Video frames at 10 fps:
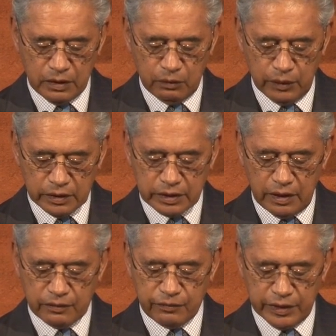will
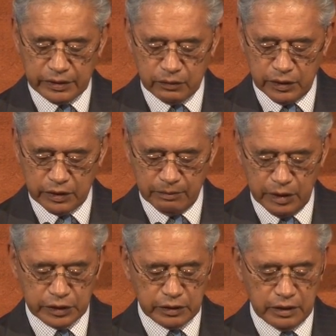conflict with
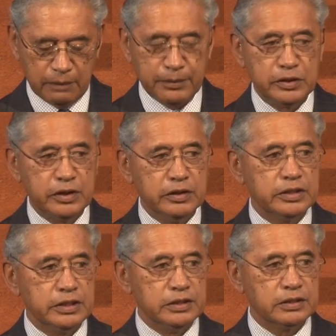commercial
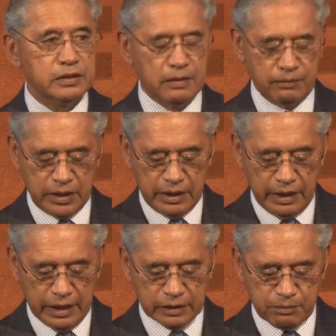opportunities
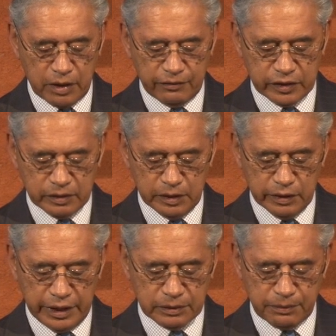and profitable
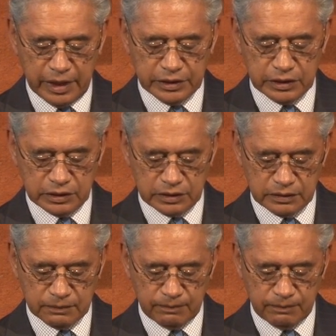enterprises.